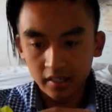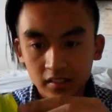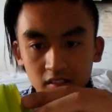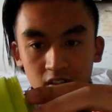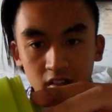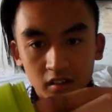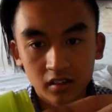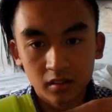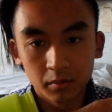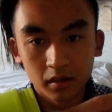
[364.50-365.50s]
into the
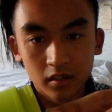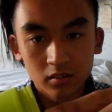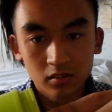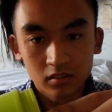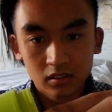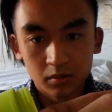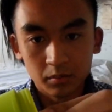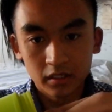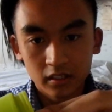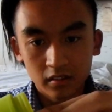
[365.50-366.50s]
the bottle, to
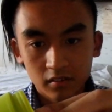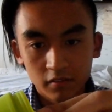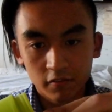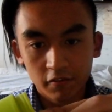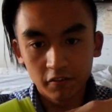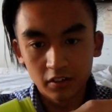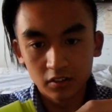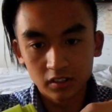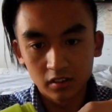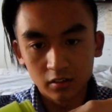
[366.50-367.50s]
me,
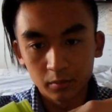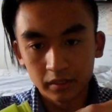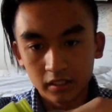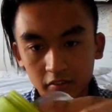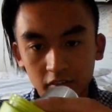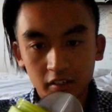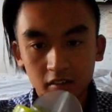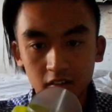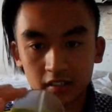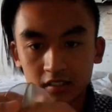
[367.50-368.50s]
feels a little bit different. It
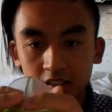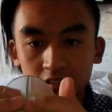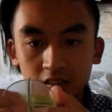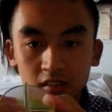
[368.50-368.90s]
clicks in